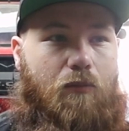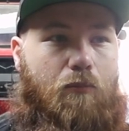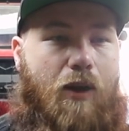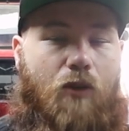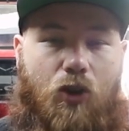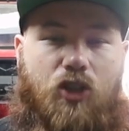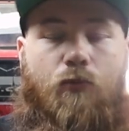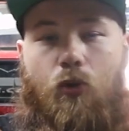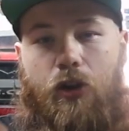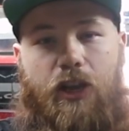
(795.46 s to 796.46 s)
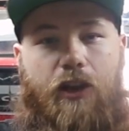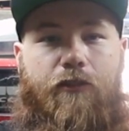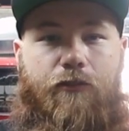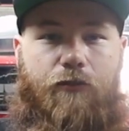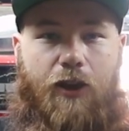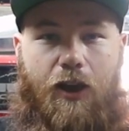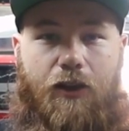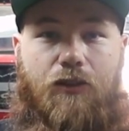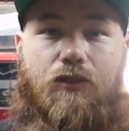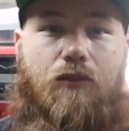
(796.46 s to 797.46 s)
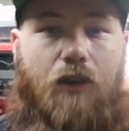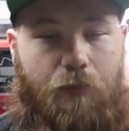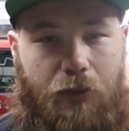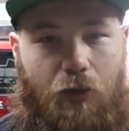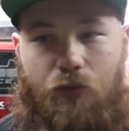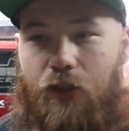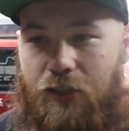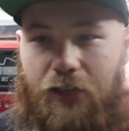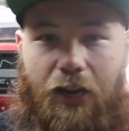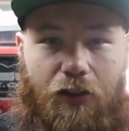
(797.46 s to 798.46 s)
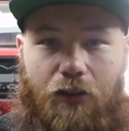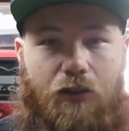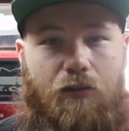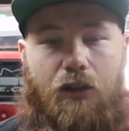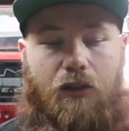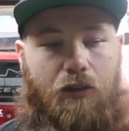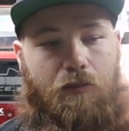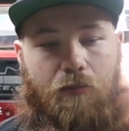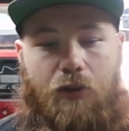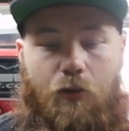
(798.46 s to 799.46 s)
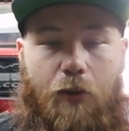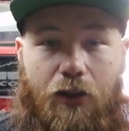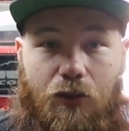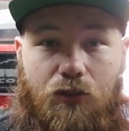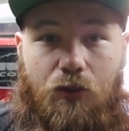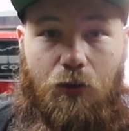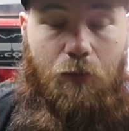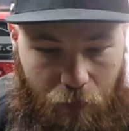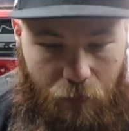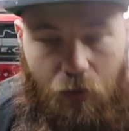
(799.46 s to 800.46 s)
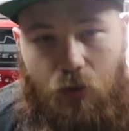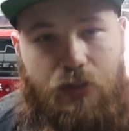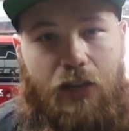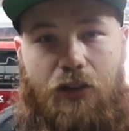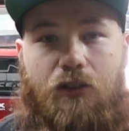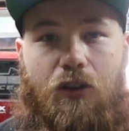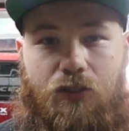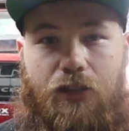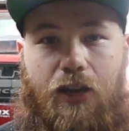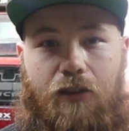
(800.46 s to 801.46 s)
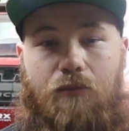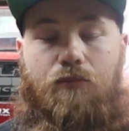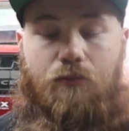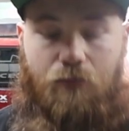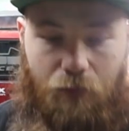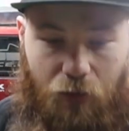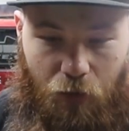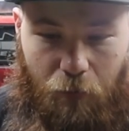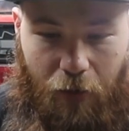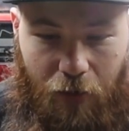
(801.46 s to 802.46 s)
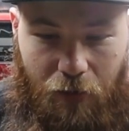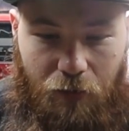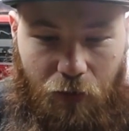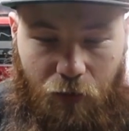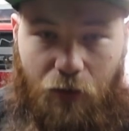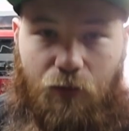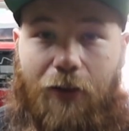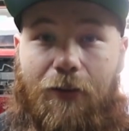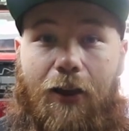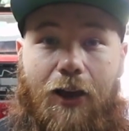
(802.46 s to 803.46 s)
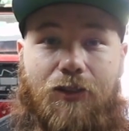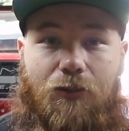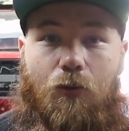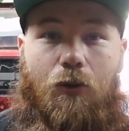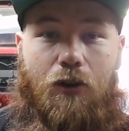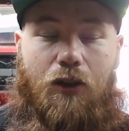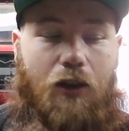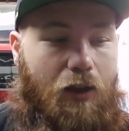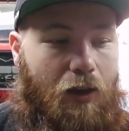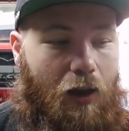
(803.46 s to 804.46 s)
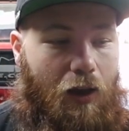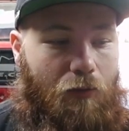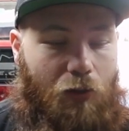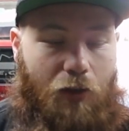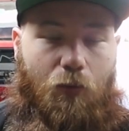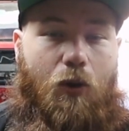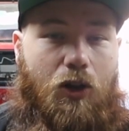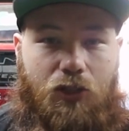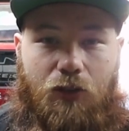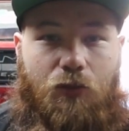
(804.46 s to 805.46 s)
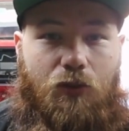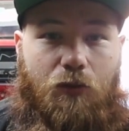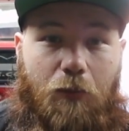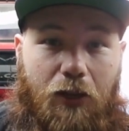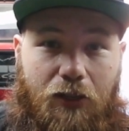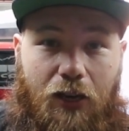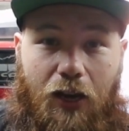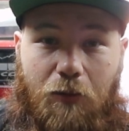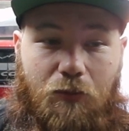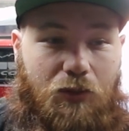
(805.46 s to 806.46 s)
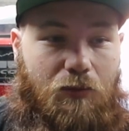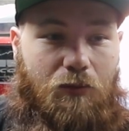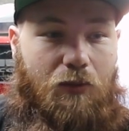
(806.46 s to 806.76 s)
Mount Rushmore EF guys up there with like Dana and everybody else too. Of course, Dana, Young Static, you're the man. You've done fantastic work. I've loved watching you for many times.